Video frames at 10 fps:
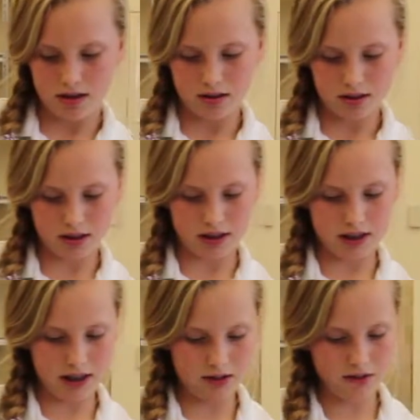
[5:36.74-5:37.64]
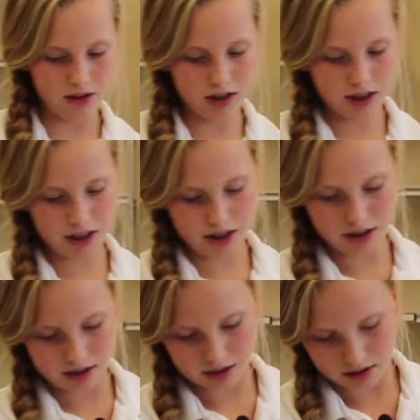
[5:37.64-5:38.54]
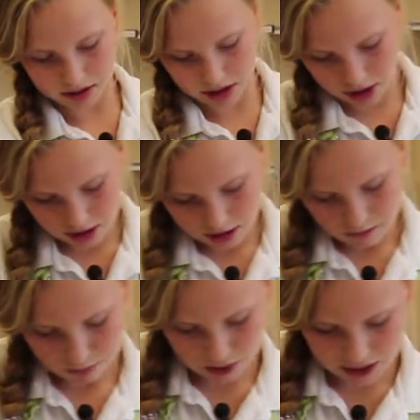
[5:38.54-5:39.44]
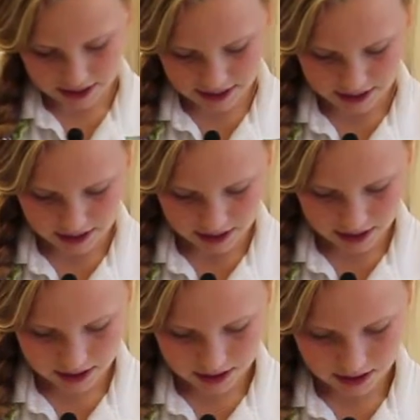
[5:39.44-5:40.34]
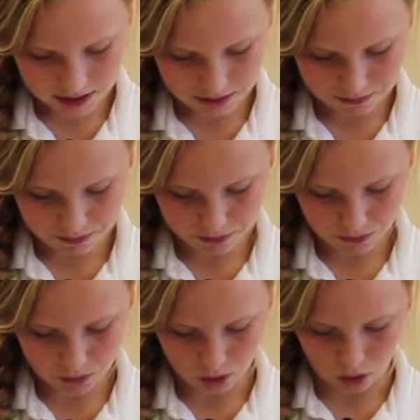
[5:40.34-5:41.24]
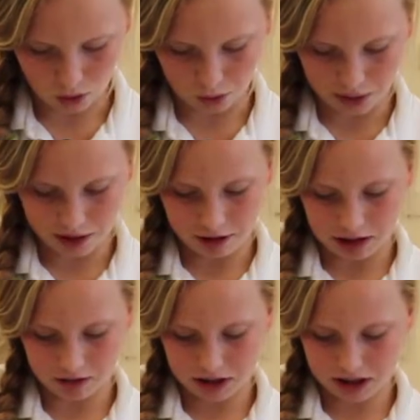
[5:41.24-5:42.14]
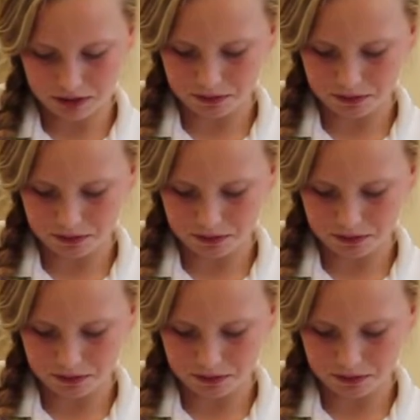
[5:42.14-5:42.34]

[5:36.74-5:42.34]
successfully blended this all the way around.